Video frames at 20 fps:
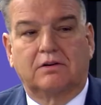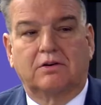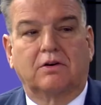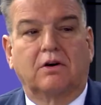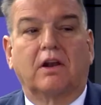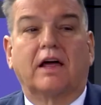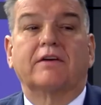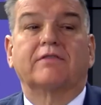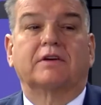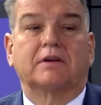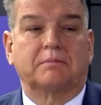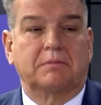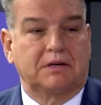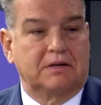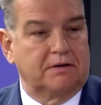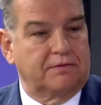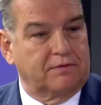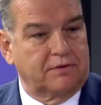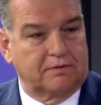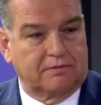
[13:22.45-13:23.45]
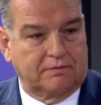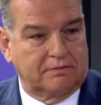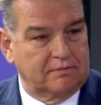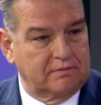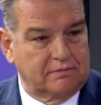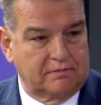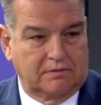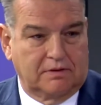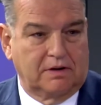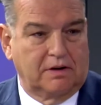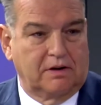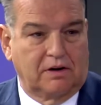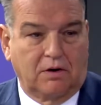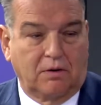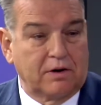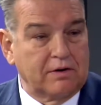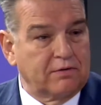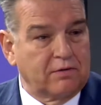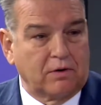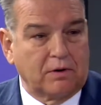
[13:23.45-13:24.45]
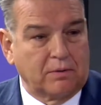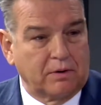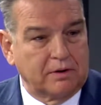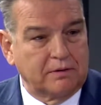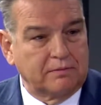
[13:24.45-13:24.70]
your life can be different going forward."